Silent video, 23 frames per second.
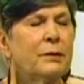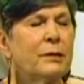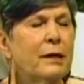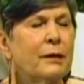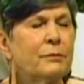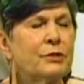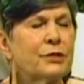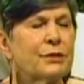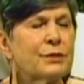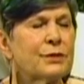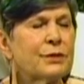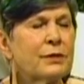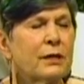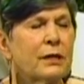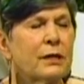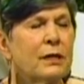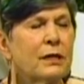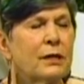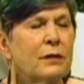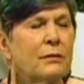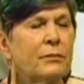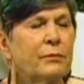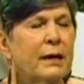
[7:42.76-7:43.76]
I'm just
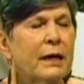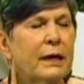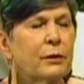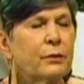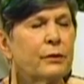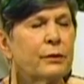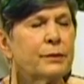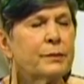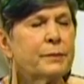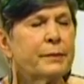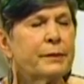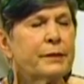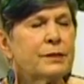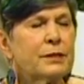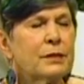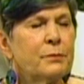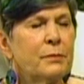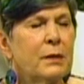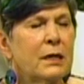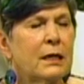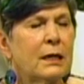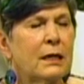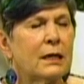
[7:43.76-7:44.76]
thinking backward, but to
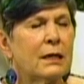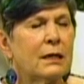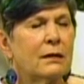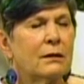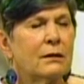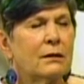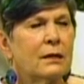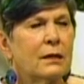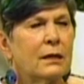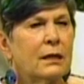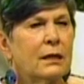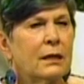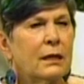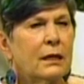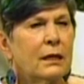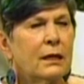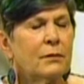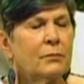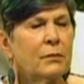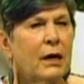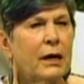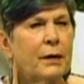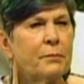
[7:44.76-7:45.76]
me,
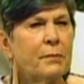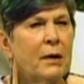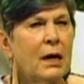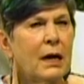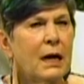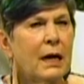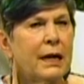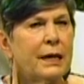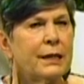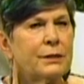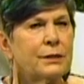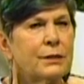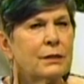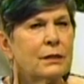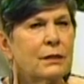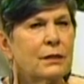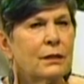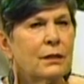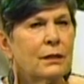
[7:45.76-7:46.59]
in my mind,